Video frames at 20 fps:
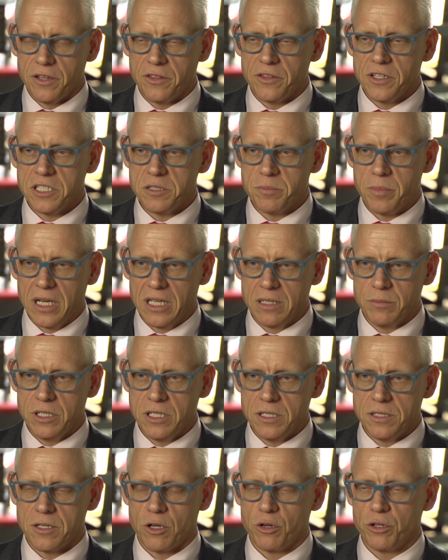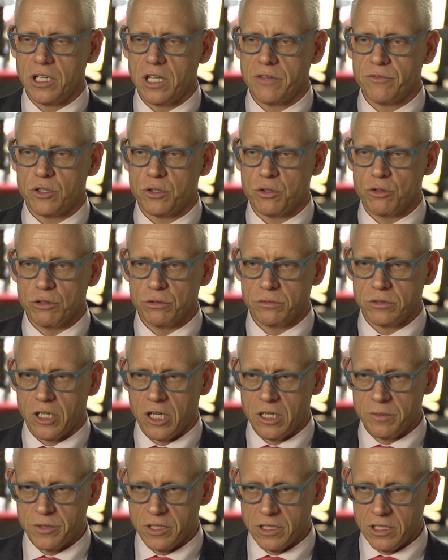that these babies only have a short
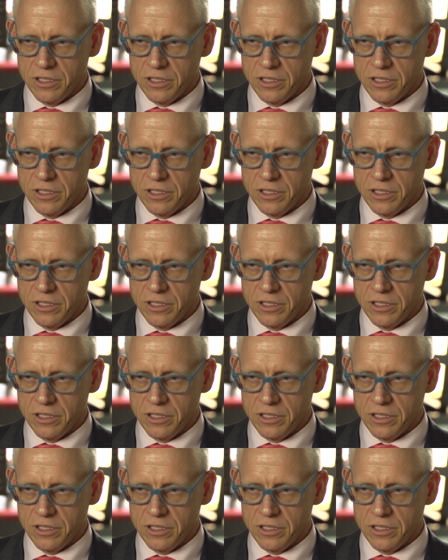time to